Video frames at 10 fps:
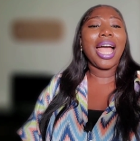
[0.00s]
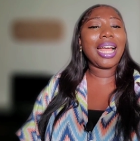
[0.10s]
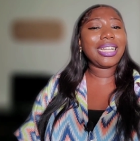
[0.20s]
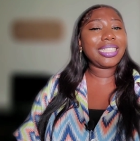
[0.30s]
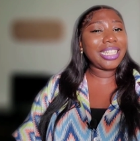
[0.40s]

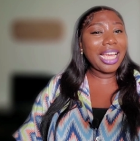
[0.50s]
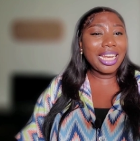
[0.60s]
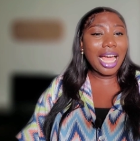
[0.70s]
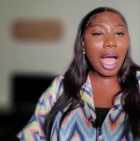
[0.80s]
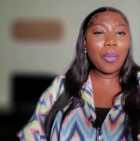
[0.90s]
And then
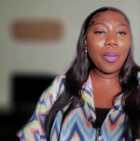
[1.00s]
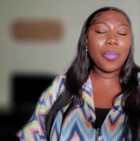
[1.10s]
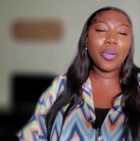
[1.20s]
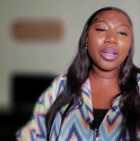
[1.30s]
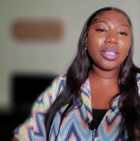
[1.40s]
at one
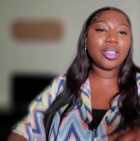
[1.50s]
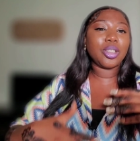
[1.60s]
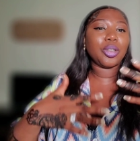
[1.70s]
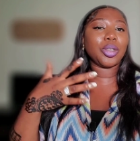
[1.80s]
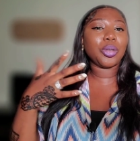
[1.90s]
point,
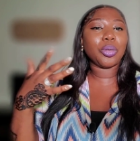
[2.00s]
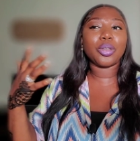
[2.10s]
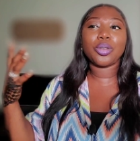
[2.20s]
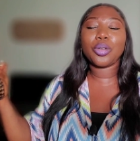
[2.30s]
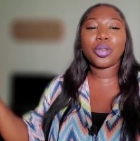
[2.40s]
you know, she
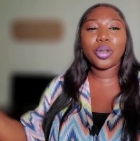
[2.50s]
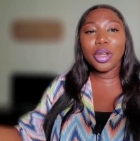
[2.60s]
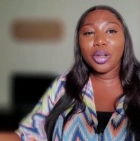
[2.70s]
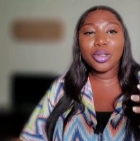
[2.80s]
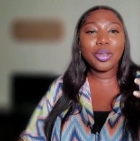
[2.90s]
was
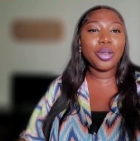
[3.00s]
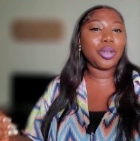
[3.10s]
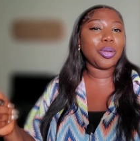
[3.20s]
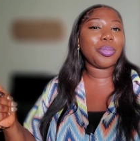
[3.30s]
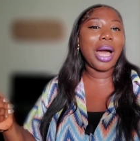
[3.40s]
showing us
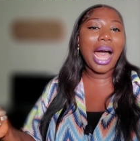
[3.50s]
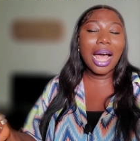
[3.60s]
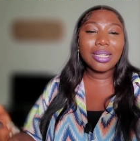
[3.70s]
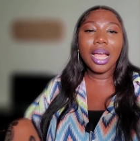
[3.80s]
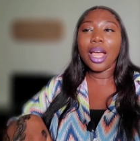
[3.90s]

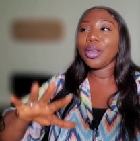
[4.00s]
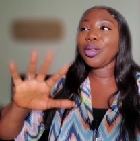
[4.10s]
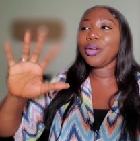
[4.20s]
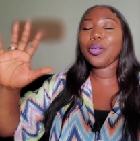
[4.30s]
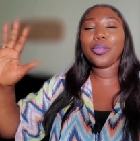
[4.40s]
YouTubers, you
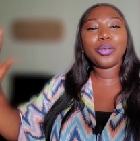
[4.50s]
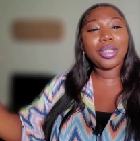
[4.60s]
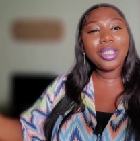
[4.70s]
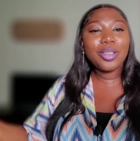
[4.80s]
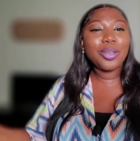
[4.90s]
know,
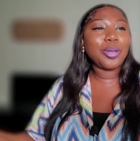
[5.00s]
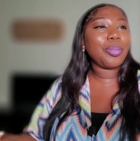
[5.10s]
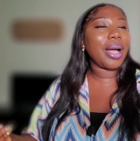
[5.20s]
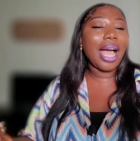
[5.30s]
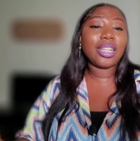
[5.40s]
this
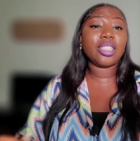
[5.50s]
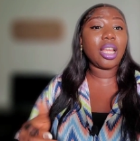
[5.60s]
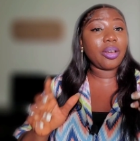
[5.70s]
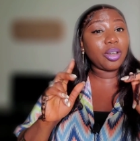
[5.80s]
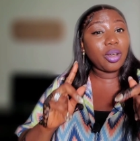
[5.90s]
YouTuber.
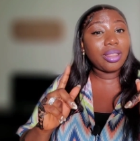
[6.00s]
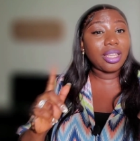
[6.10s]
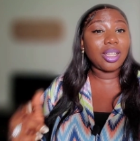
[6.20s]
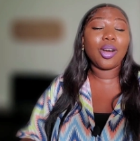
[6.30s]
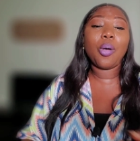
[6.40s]
And good
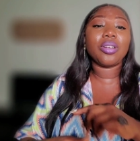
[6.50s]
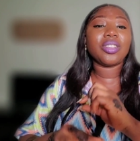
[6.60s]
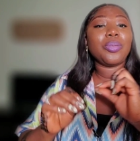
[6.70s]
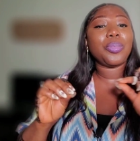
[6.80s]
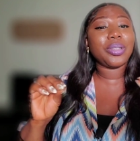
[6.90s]
thing, Ogom was
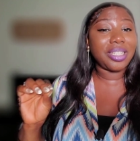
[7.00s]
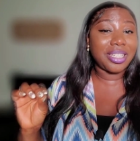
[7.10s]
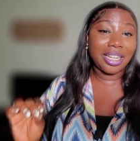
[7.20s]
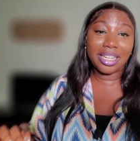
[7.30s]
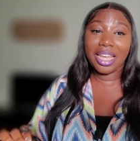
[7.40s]
even putting
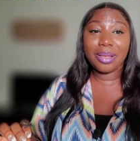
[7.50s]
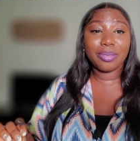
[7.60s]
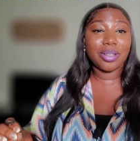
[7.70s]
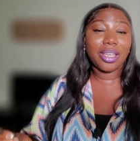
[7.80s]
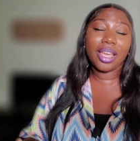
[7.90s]
their
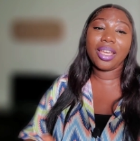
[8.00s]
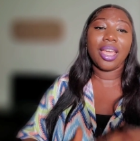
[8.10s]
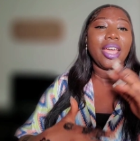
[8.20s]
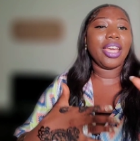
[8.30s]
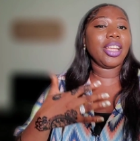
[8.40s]
names, okay?
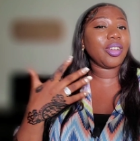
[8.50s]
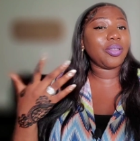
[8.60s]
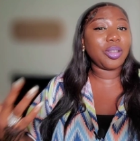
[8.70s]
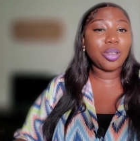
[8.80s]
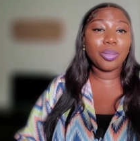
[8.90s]
Each of
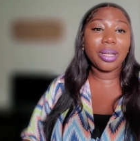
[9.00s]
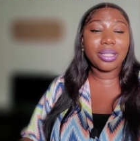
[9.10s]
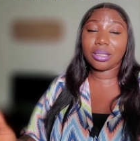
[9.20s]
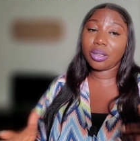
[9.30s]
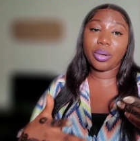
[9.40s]
the
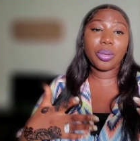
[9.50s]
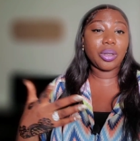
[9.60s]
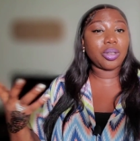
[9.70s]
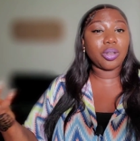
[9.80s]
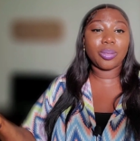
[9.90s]
YouTubers, there were one
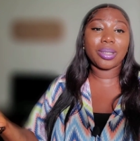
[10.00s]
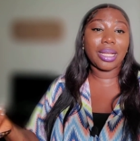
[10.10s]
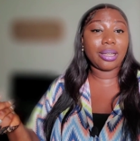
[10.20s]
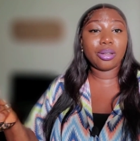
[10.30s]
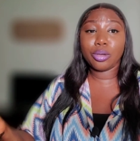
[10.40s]
or two YouTubers
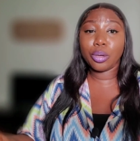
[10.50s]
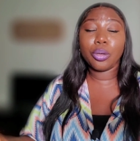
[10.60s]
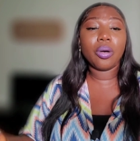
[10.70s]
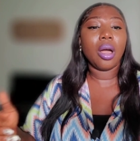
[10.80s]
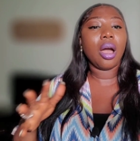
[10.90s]
I didn't
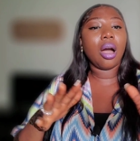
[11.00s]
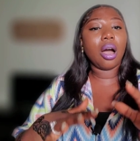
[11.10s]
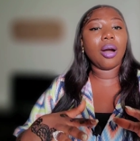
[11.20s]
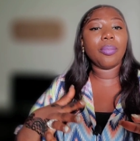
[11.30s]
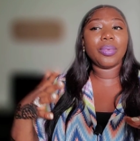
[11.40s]
know.
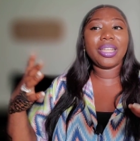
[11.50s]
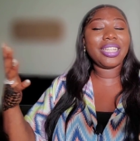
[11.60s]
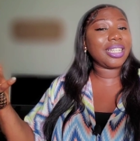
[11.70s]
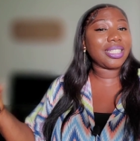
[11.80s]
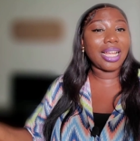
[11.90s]
Um,
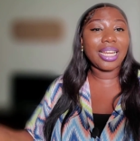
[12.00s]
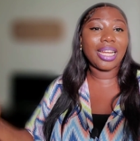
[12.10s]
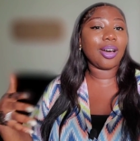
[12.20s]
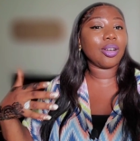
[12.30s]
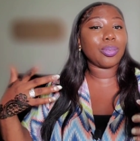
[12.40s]
Lydia Stanley and
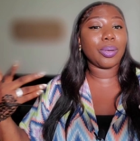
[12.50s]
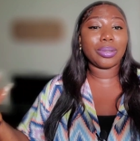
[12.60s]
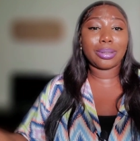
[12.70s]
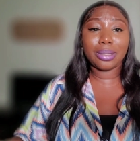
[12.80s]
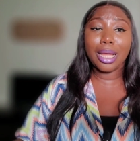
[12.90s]
her husband
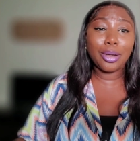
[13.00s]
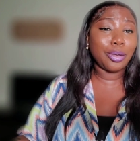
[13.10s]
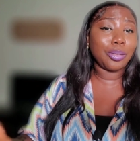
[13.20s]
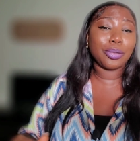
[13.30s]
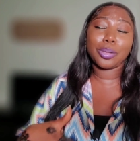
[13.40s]
was there, you
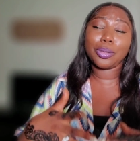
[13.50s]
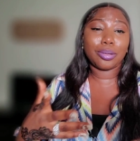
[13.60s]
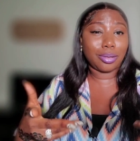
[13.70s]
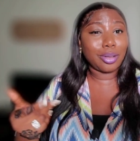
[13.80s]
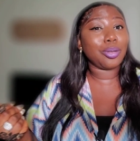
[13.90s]
know,
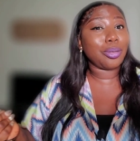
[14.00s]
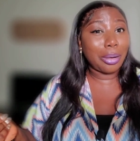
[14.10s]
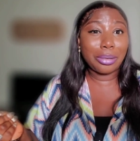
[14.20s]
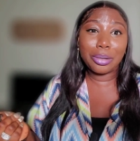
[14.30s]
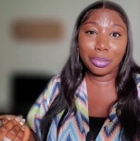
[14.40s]
so, so you know I
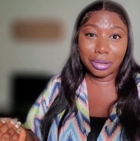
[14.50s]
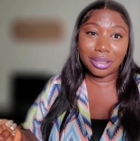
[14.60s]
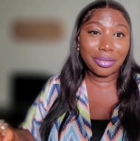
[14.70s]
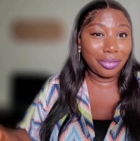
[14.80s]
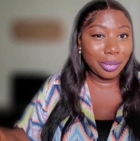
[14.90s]
really watched
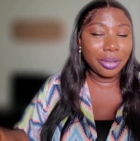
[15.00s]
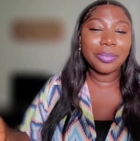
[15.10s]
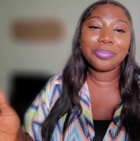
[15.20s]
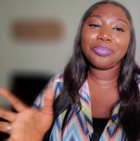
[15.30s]
the vlog.